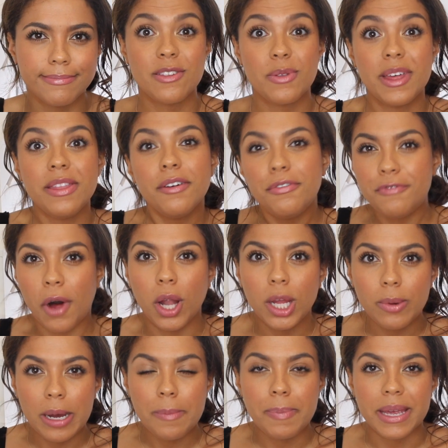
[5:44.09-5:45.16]
So then the
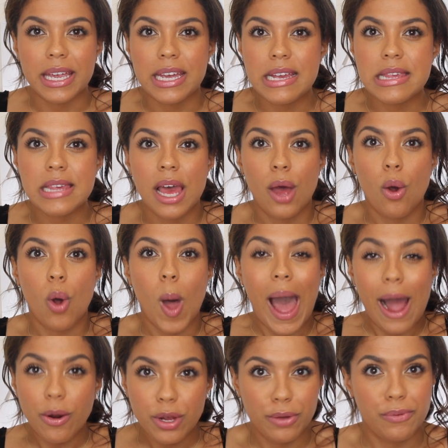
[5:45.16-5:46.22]
follow-up is
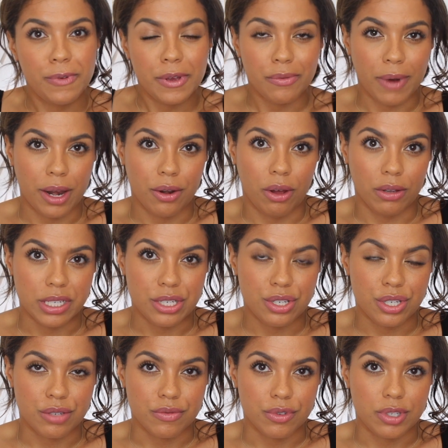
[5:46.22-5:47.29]
how do you fit retinol
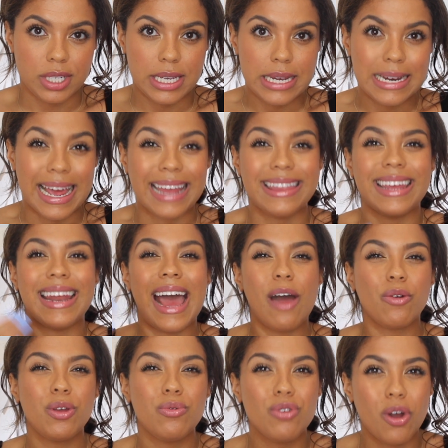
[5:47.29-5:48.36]
into your routine? And then
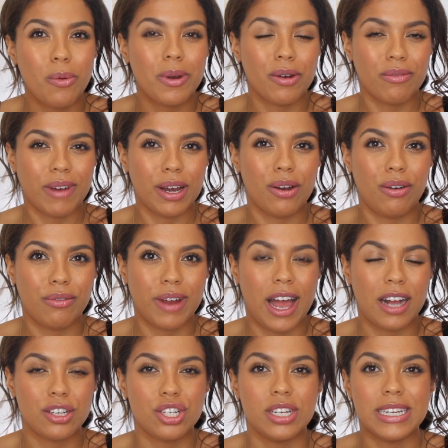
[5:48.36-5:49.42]
how do you know when a retinol
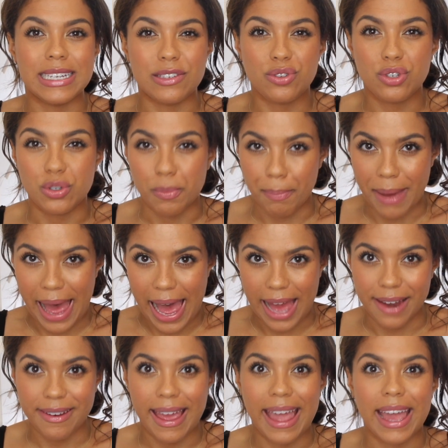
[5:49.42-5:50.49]
reaction is too
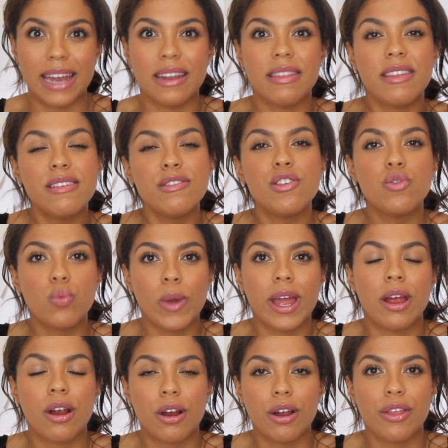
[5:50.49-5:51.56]
bad? And this is
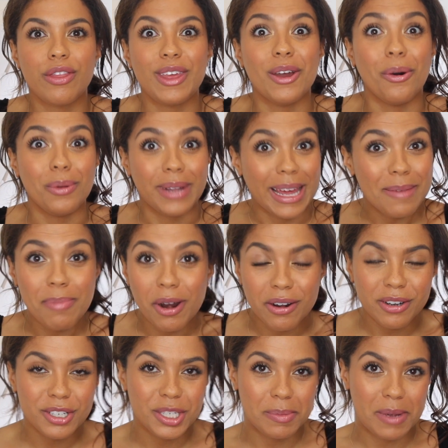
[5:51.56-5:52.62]
where the Olay
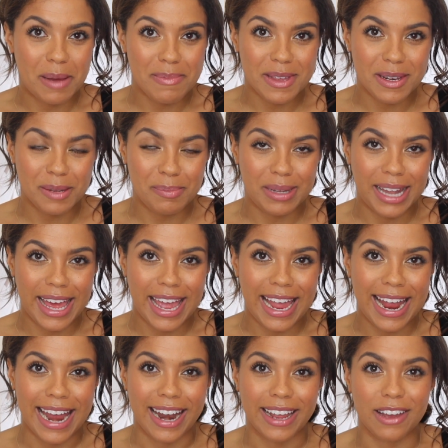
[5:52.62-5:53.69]
partnership comes into
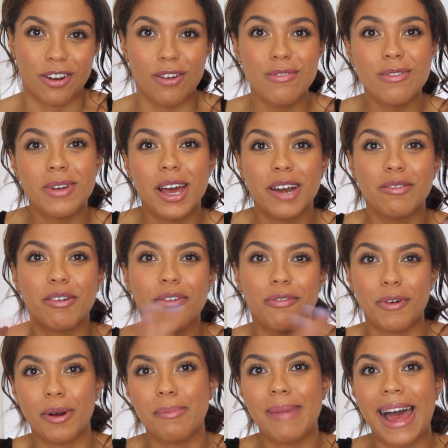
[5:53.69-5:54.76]
play. And I can also kind of
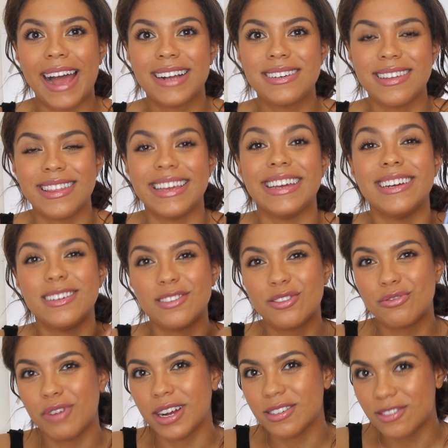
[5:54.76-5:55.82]
refer back to the is
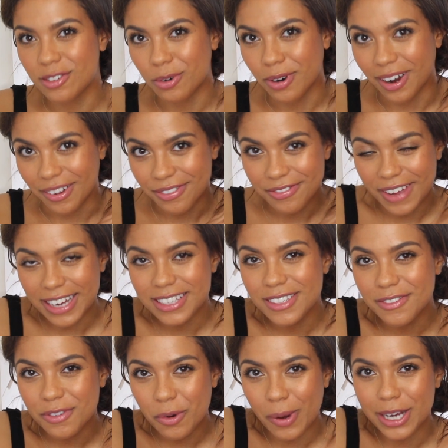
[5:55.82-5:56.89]
drugstore
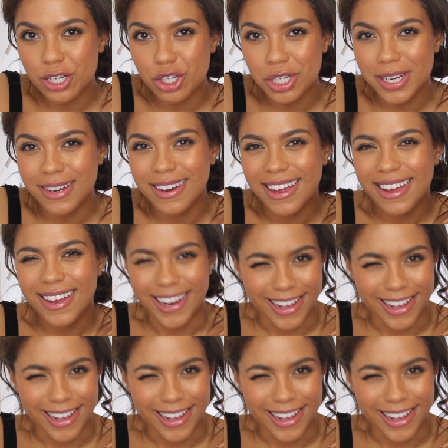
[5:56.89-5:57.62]
effective question.